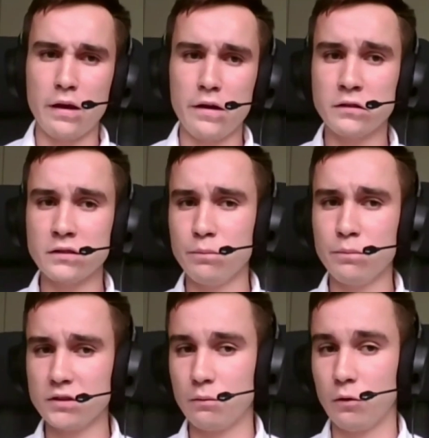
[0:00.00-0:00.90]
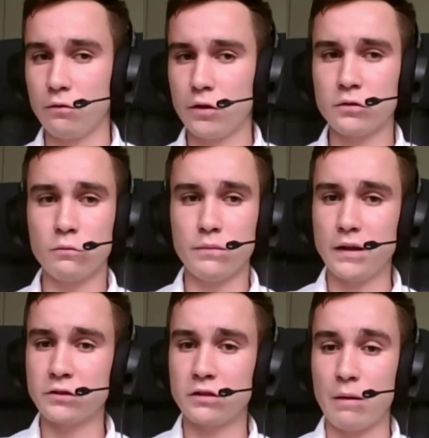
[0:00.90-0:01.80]
It is impossible not to
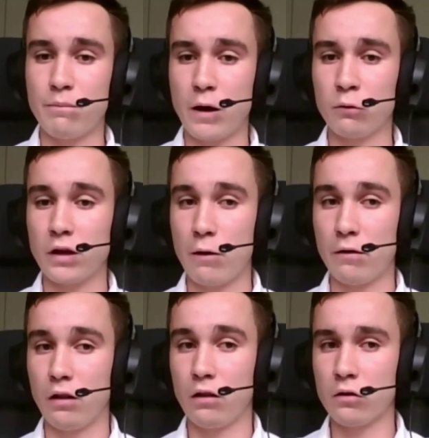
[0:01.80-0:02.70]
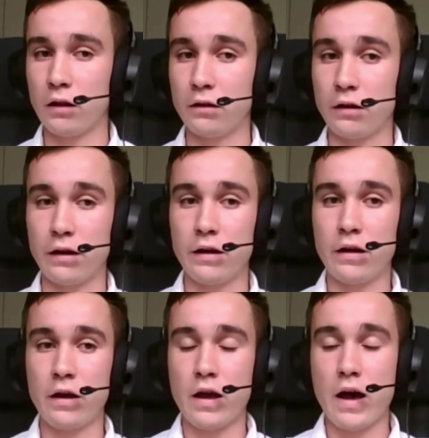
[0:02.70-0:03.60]
mention about our local
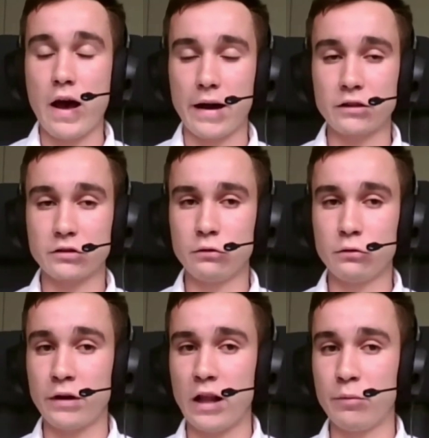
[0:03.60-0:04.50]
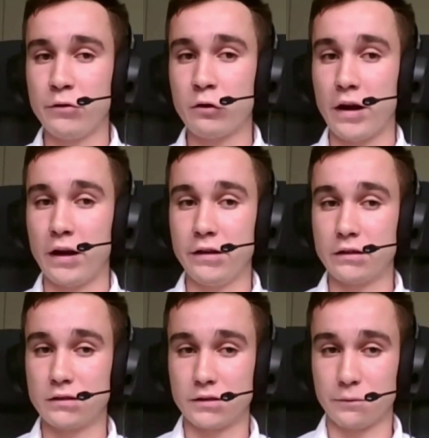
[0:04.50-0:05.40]
action to help
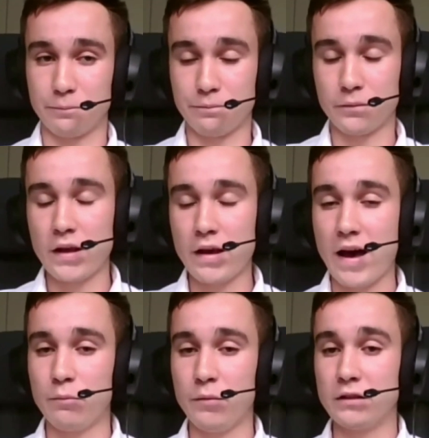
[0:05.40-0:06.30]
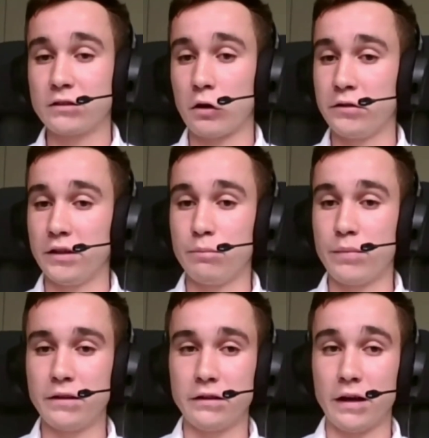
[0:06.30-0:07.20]
Ukrainians. I mean sorting
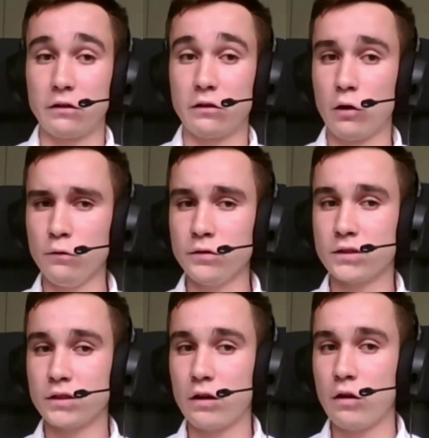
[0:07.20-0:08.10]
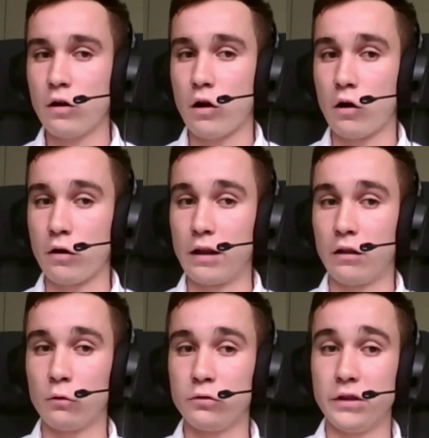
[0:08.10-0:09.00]
bedding and clothes, or
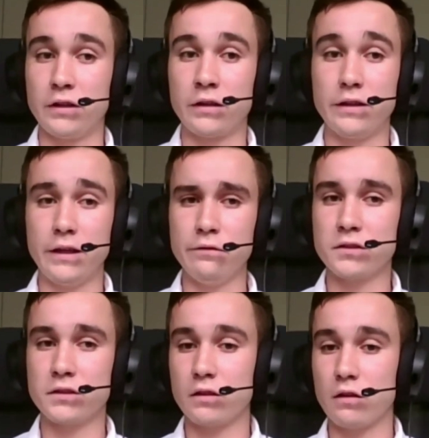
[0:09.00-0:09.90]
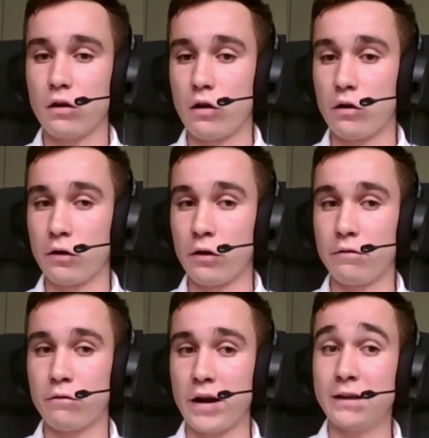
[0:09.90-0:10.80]
unloading gifts, or
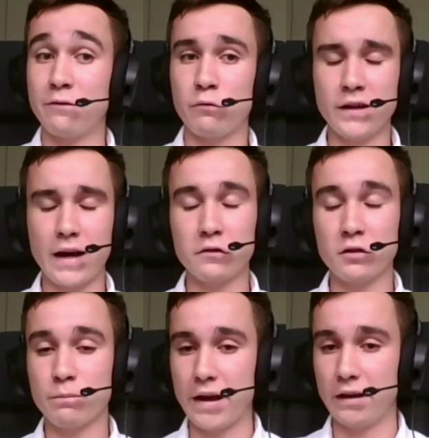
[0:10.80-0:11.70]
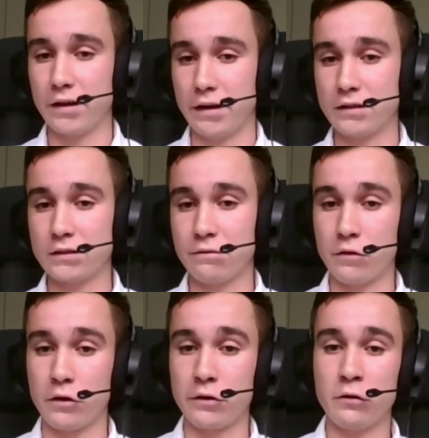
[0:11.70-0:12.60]
frying 300 pancakes
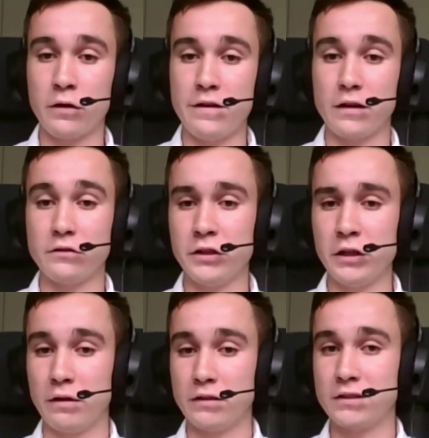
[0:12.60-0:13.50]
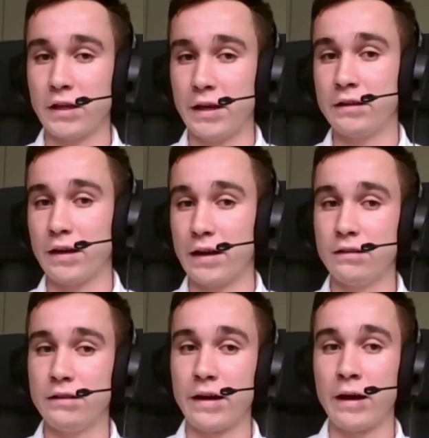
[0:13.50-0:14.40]
for Ukrainian children staying
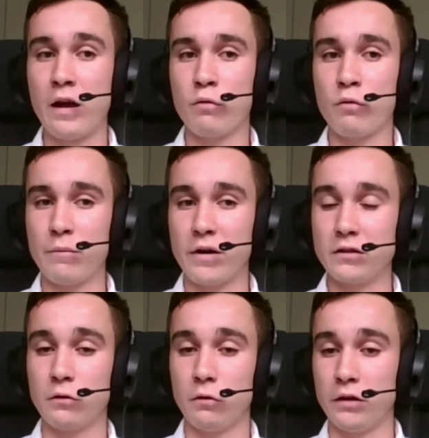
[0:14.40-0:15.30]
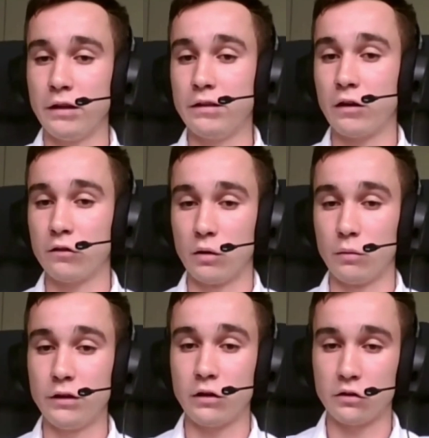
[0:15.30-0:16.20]
at the primary school in
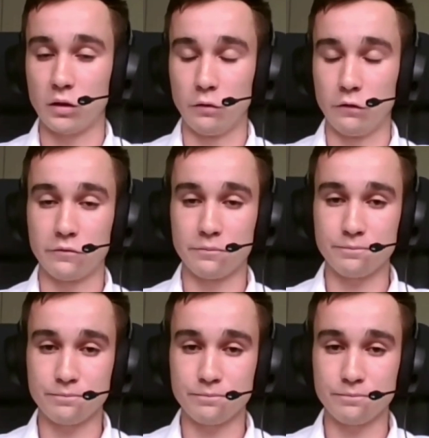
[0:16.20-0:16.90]
Chotomów.